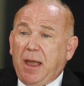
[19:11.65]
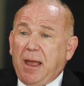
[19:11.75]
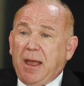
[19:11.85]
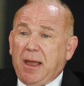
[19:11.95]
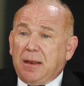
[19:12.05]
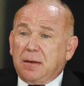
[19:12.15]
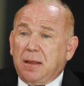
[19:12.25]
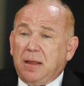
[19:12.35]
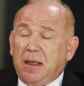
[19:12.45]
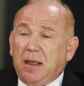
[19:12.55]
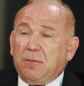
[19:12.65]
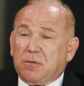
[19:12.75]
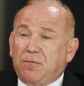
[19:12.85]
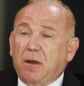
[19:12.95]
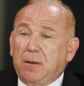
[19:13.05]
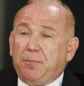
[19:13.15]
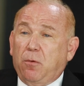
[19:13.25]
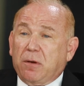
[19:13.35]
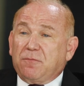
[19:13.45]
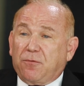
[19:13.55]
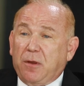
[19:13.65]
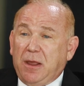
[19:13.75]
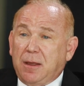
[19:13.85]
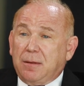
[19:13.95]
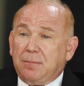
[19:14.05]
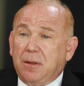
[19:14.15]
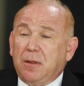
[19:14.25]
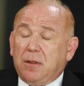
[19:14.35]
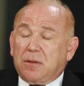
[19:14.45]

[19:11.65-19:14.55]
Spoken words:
And it was very important for him